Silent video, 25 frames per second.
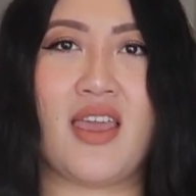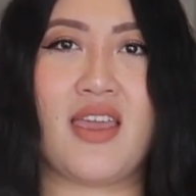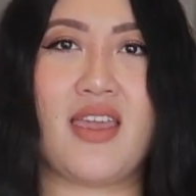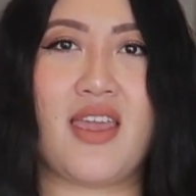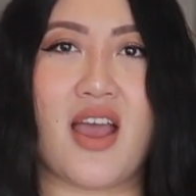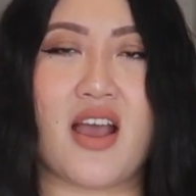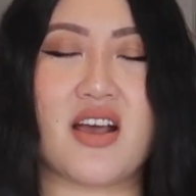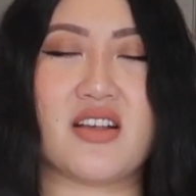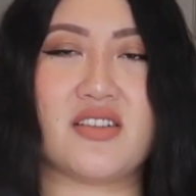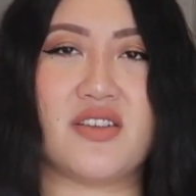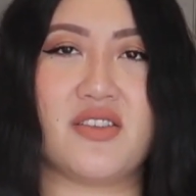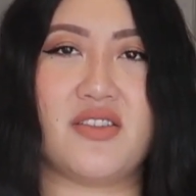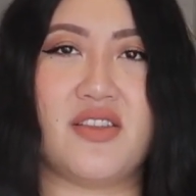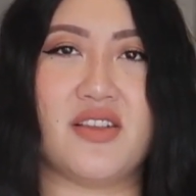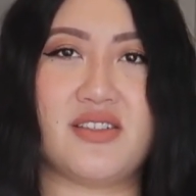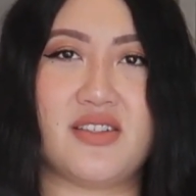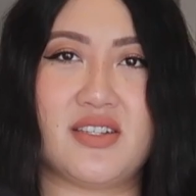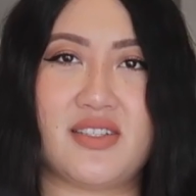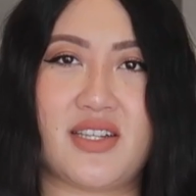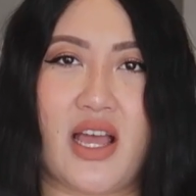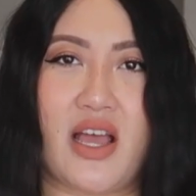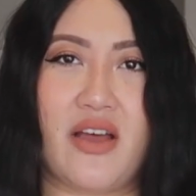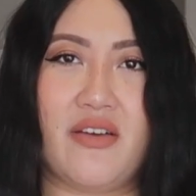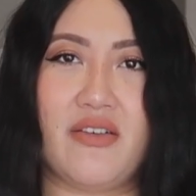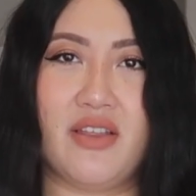yeah, so this
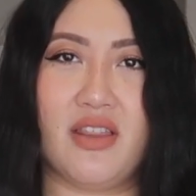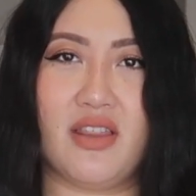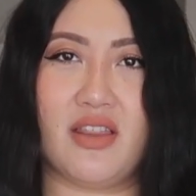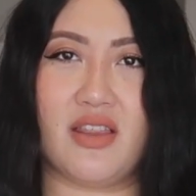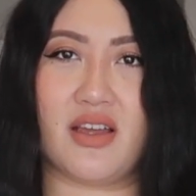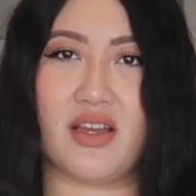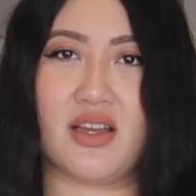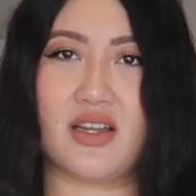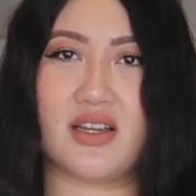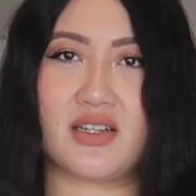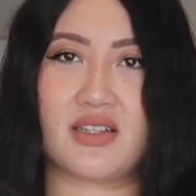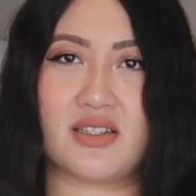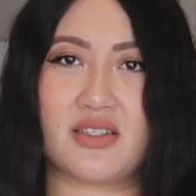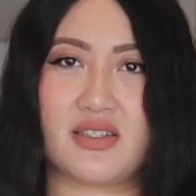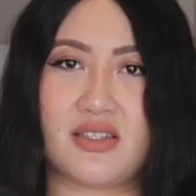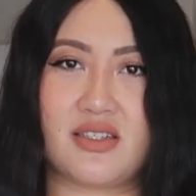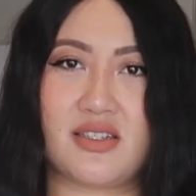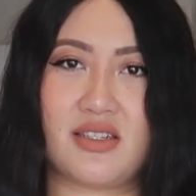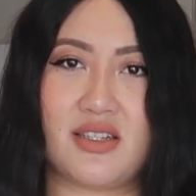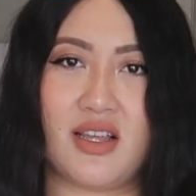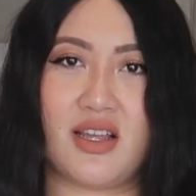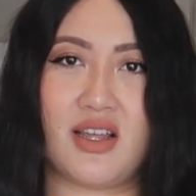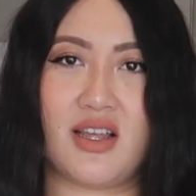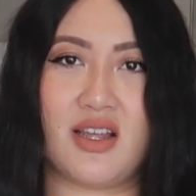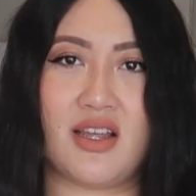is how it looks.